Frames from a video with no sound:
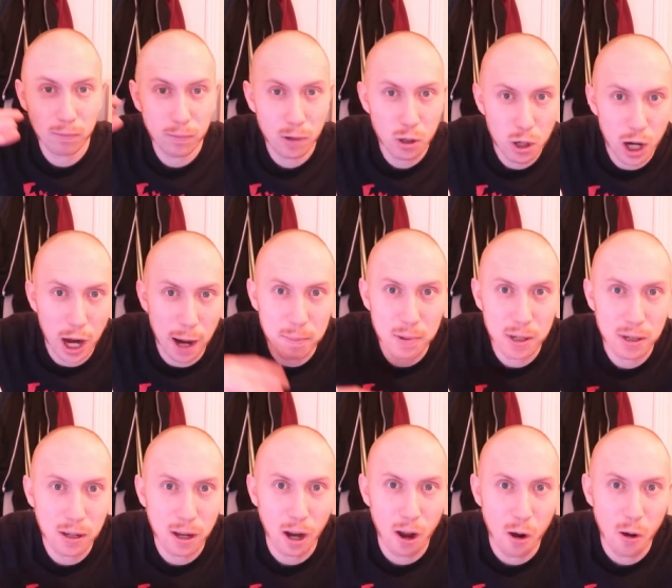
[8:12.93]

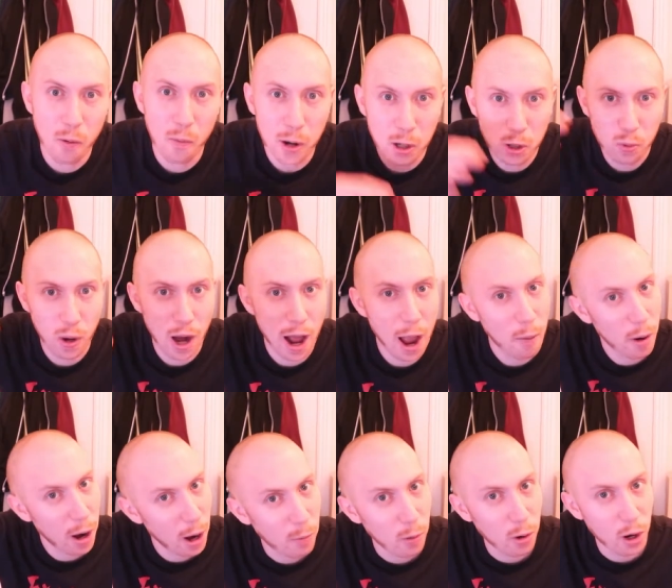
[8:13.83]
ships, you know, which one I
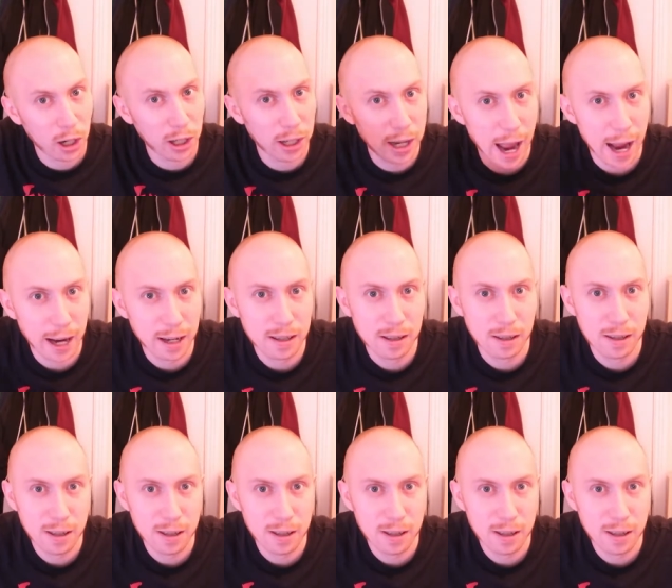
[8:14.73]
want to work next.